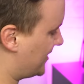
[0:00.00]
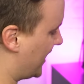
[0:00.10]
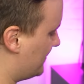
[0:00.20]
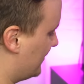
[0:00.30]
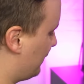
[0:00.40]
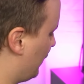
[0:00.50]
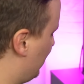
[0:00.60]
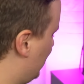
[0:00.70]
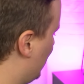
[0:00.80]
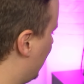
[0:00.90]
gaming for a
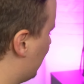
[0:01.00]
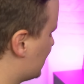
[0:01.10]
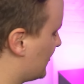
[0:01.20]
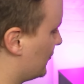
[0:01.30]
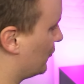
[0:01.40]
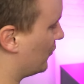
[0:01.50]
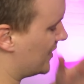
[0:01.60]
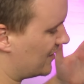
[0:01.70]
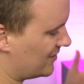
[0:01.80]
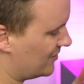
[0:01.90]
few hours though, or
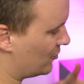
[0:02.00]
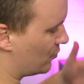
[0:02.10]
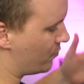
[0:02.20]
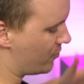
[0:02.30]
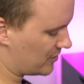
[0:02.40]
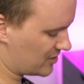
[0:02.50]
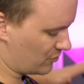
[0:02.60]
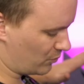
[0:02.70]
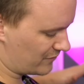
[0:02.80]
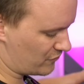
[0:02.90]
editing or working
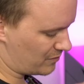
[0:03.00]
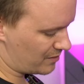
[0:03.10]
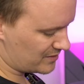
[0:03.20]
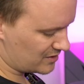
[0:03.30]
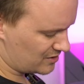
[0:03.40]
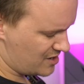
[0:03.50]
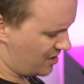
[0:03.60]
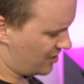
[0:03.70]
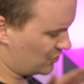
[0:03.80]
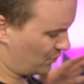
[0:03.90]
or whatever it might be,
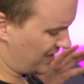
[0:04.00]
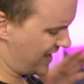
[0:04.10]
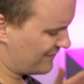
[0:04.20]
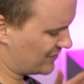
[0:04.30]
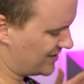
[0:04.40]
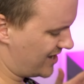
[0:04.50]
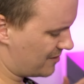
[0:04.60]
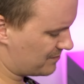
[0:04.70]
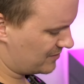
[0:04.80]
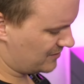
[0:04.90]
and you want to have a
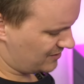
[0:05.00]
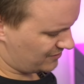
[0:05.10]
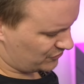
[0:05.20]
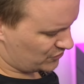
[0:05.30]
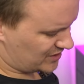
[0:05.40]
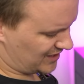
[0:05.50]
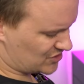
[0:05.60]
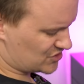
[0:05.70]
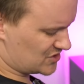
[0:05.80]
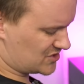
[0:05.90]
nap, you can
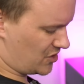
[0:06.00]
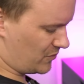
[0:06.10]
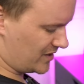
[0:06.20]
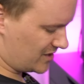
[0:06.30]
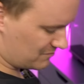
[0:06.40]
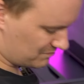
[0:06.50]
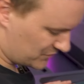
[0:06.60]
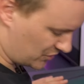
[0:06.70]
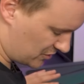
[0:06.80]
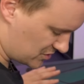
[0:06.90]
actually just go ahead and
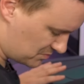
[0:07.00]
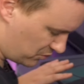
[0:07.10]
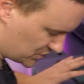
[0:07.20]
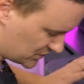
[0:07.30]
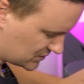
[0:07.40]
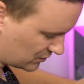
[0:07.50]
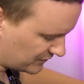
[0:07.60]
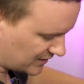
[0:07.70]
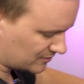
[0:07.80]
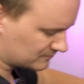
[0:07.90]
just push yourself
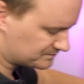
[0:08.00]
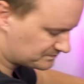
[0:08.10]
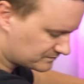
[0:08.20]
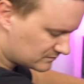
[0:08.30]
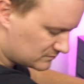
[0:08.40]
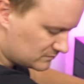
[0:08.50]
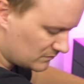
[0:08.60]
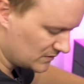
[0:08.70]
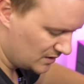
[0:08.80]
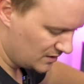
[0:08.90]
out,
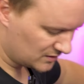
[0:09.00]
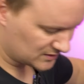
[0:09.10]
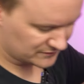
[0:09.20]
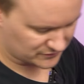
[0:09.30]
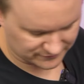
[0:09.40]
leave the